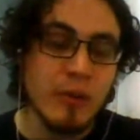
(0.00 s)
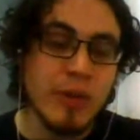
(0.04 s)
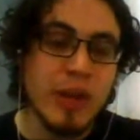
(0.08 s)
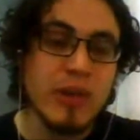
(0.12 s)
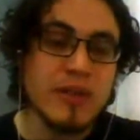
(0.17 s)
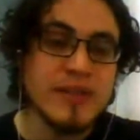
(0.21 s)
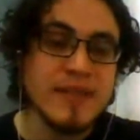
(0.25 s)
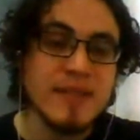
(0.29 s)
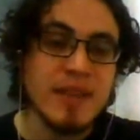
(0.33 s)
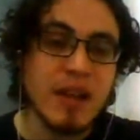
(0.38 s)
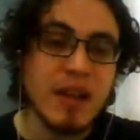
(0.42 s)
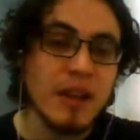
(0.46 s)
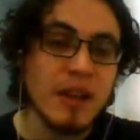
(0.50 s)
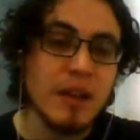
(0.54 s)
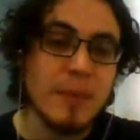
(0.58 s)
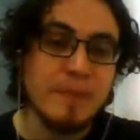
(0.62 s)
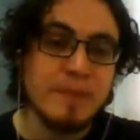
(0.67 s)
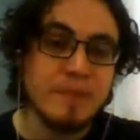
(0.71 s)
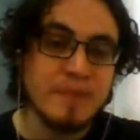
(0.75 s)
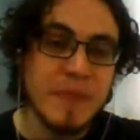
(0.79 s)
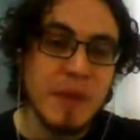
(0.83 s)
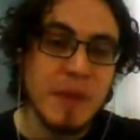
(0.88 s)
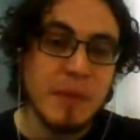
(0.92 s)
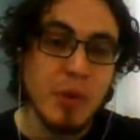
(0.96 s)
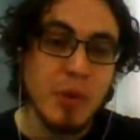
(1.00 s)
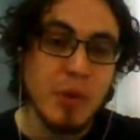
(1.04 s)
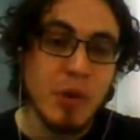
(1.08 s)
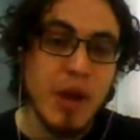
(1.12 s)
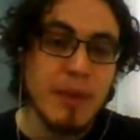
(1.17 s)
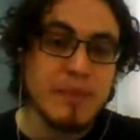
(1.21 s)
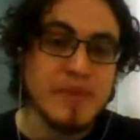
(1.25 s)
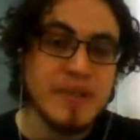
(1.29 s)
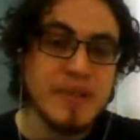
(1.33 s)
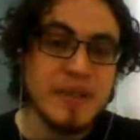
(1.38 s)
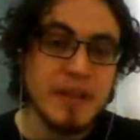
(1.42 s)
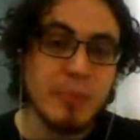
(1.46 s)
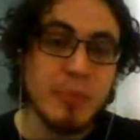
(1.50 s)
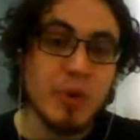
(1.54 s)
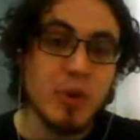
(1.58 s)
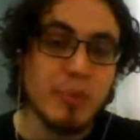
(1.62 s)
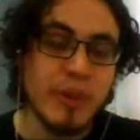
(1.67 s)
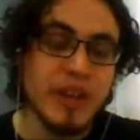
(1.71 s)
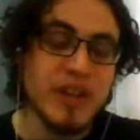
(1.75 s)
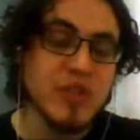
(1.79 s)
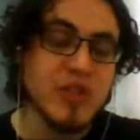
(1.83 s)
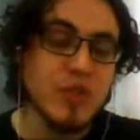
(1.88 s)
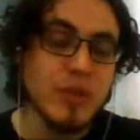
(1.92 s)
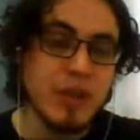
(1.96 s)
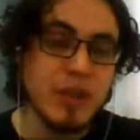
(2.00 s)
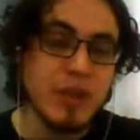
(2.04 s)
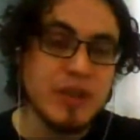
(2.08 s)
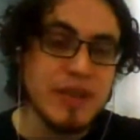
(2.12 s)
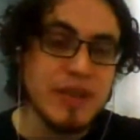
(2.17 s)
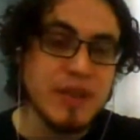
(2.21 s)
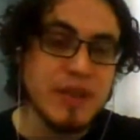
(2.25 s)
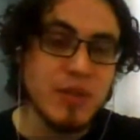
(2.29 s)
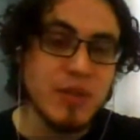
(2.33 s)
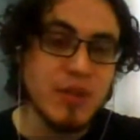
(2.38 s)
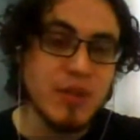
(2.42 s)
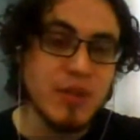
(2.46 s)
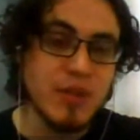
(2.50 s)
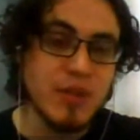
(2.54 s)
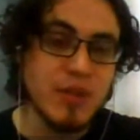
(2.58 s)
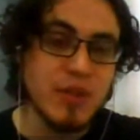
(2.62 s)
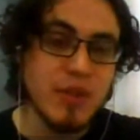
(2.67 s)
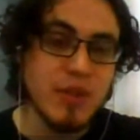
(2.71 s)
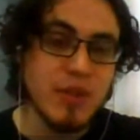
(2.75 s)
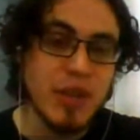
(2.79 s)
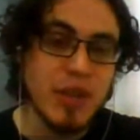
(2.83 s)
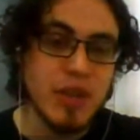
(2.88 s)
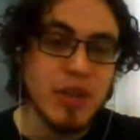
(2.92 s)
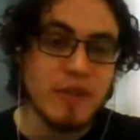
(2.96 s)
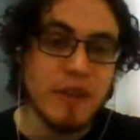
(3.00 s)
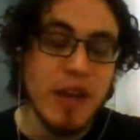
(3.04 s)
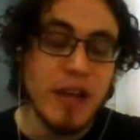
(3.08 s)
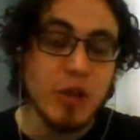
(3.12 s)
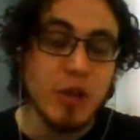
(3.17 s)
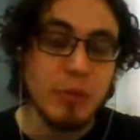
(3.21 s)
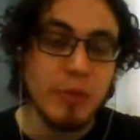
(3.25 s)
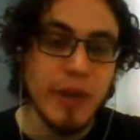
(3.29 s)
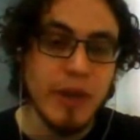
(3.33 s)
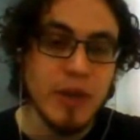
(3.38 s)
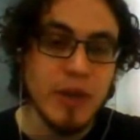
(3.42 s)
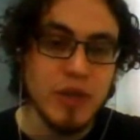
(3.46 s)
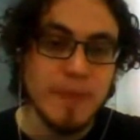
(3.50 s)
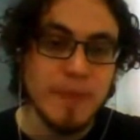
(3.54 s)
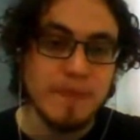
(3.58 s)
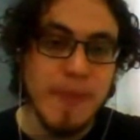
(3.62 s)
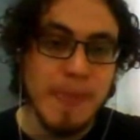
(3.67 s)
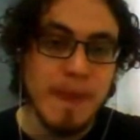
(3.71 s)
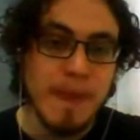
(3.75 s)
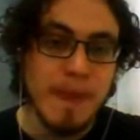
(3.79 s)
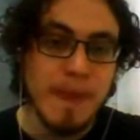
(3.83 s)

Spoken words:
we are stuck perhaps in a perpetual situation of occupation.